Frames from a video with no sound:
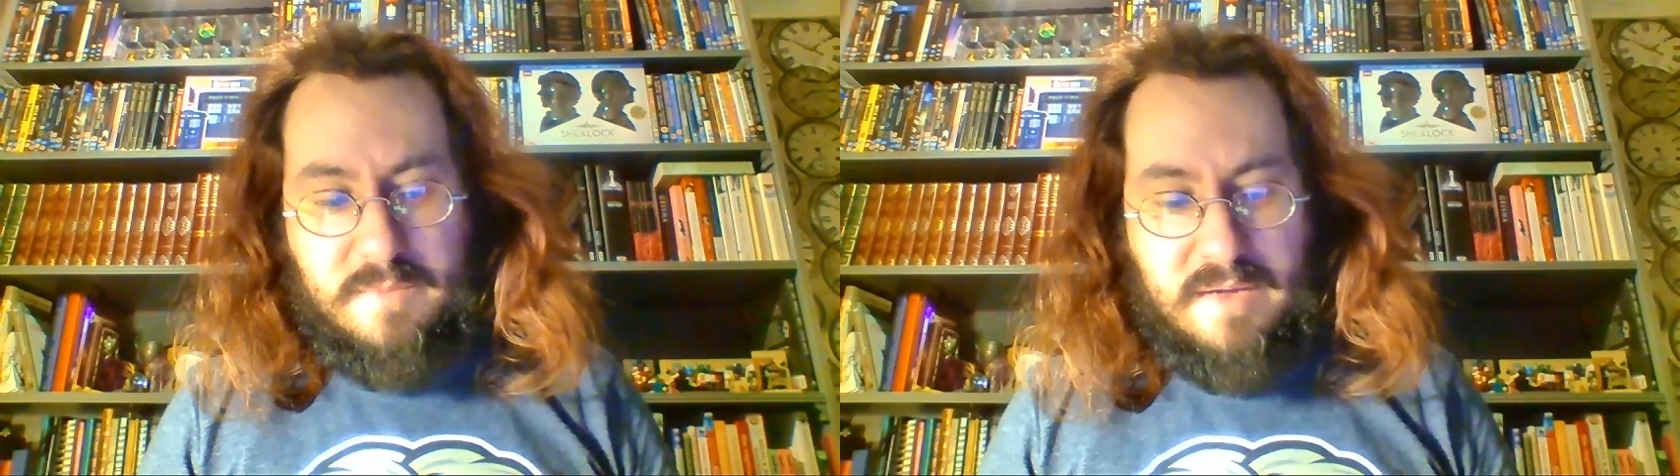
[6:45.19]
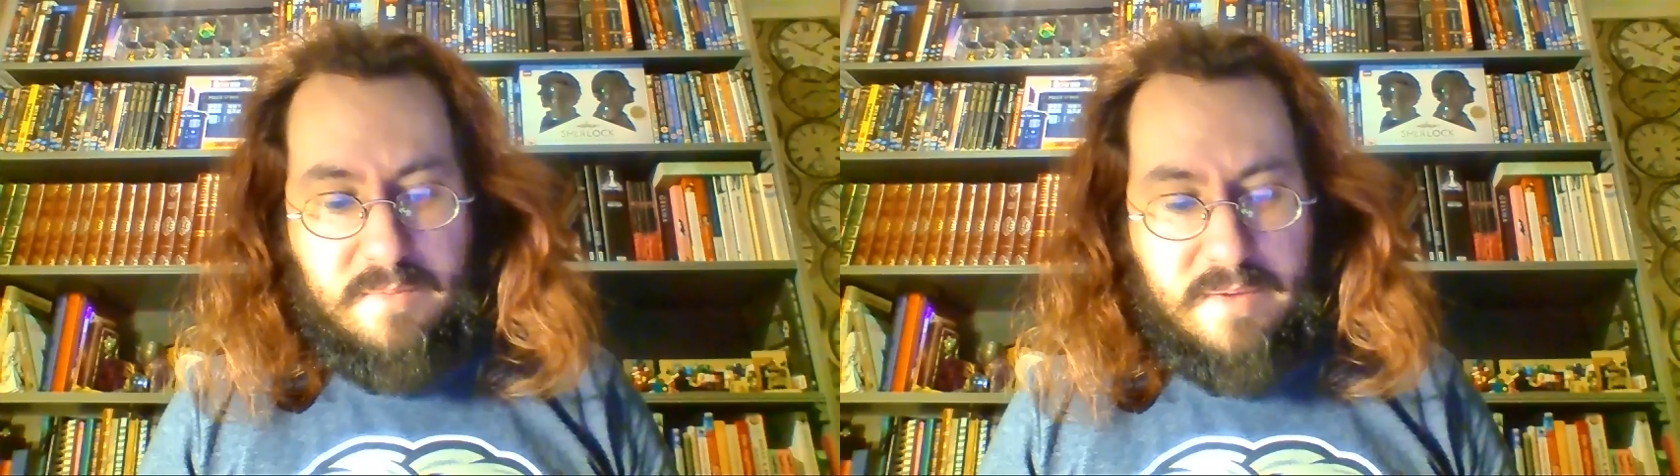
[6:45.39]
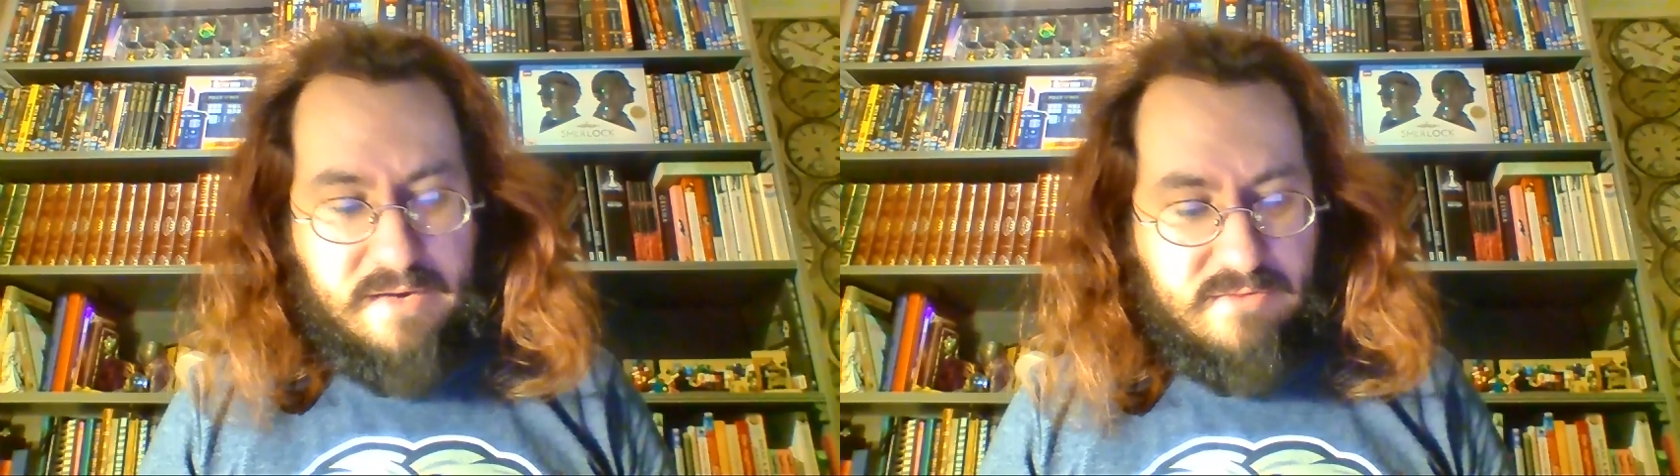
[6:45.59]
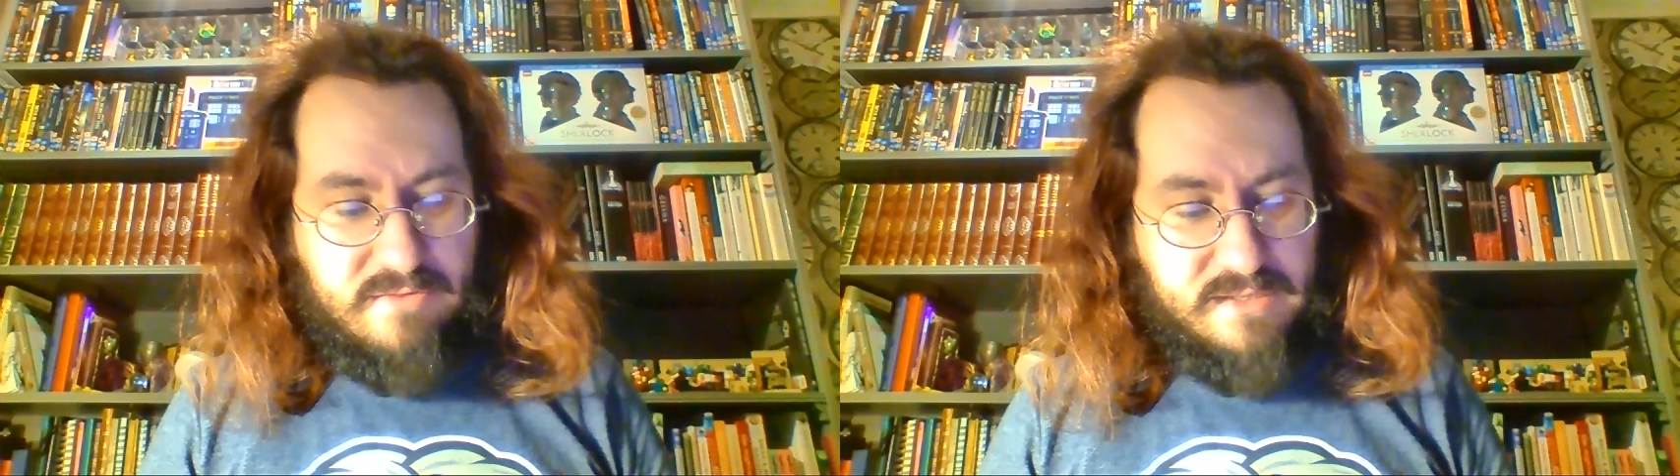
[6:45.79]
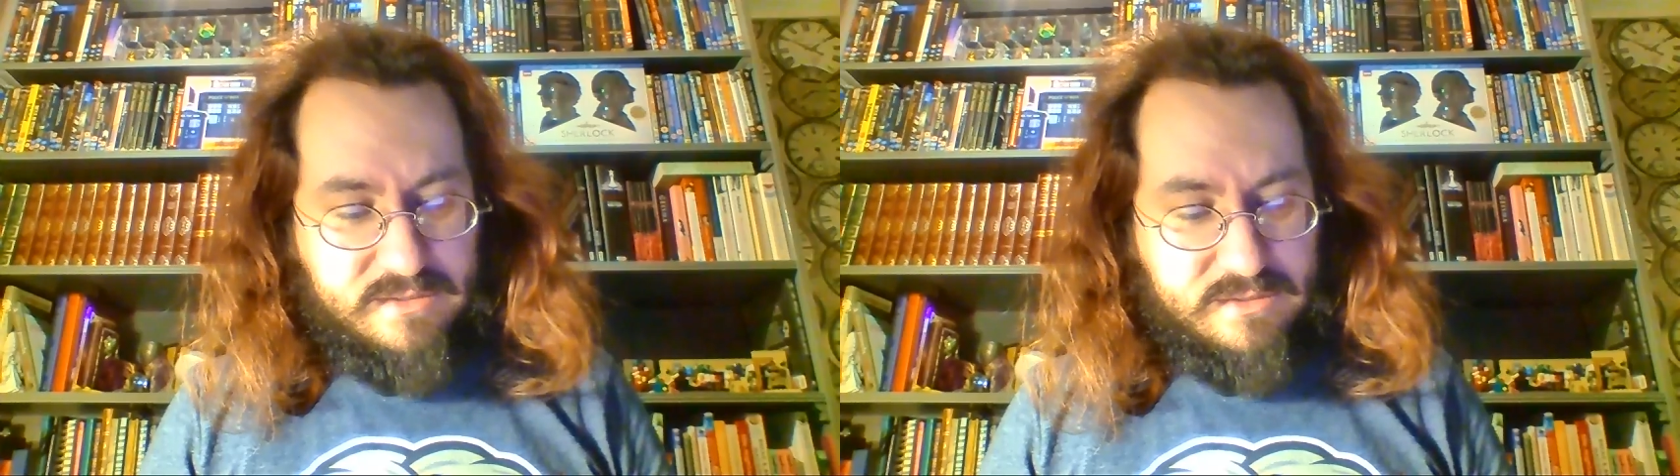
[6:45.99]
about Power
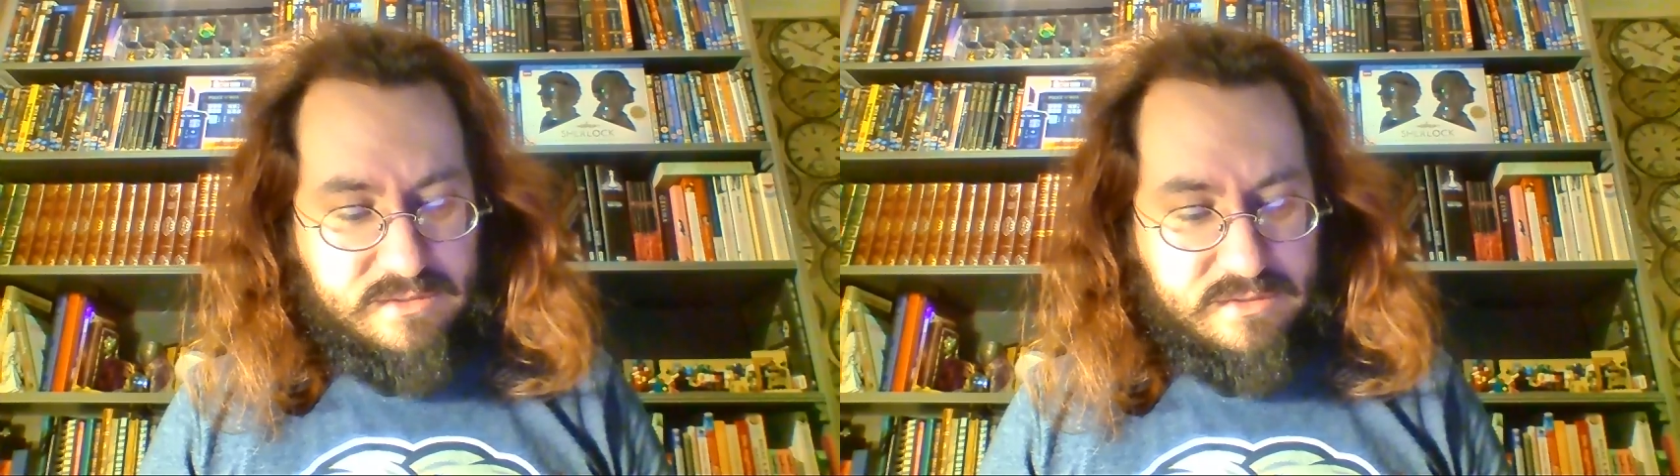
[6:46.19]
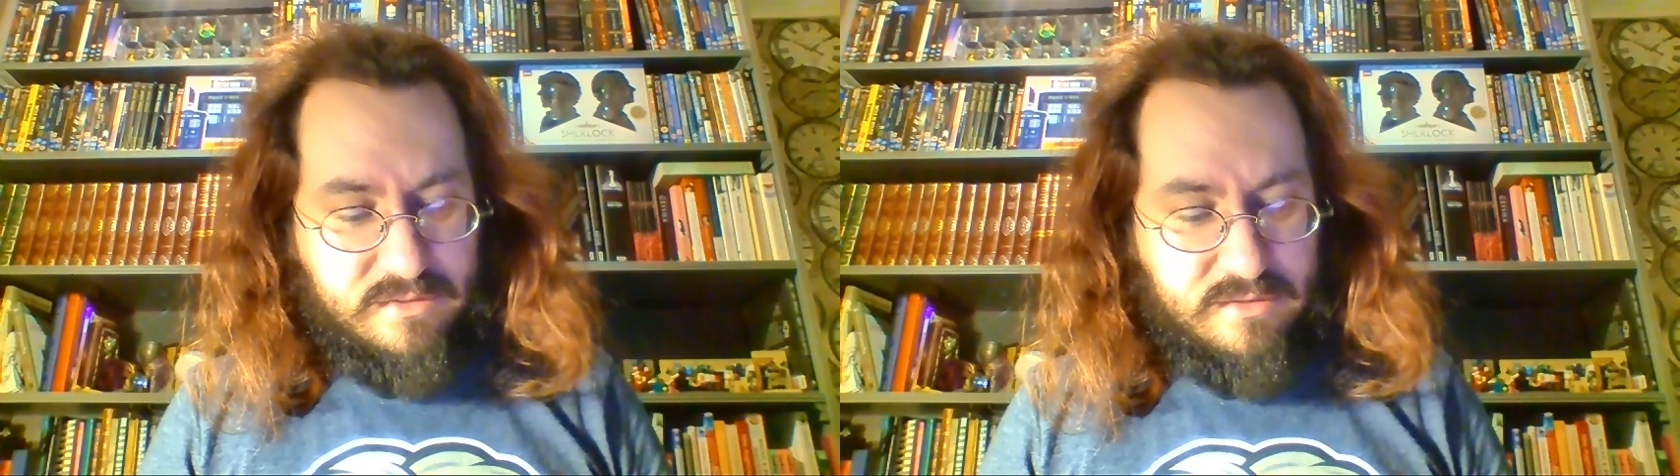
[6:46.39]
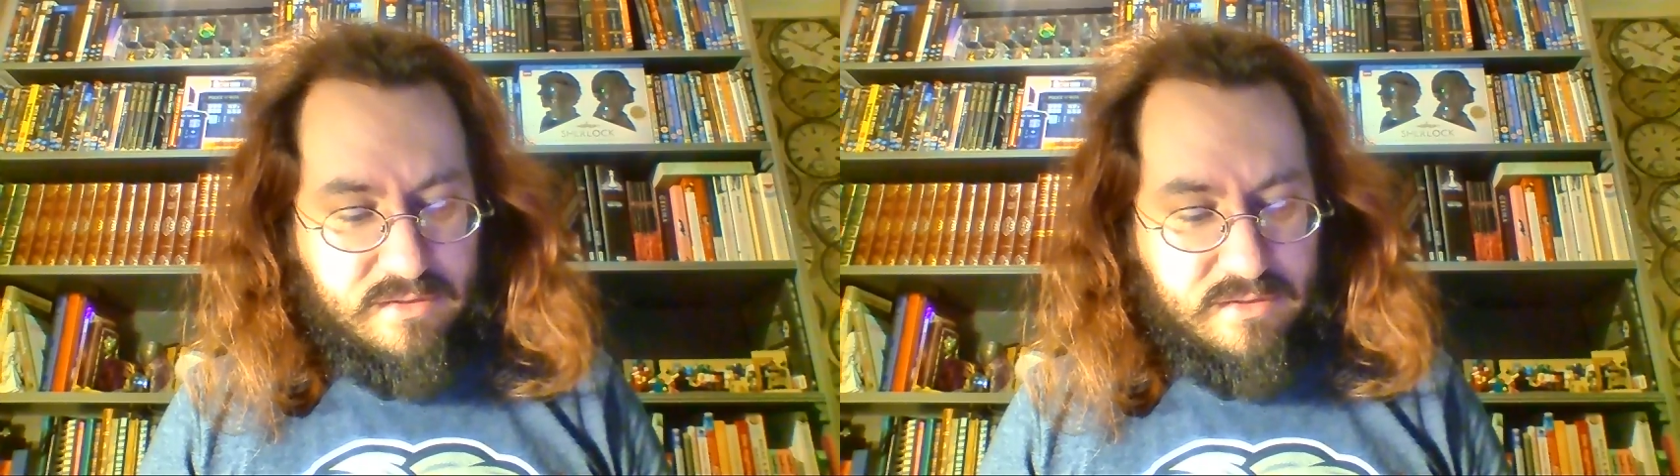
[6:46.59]
Rangers.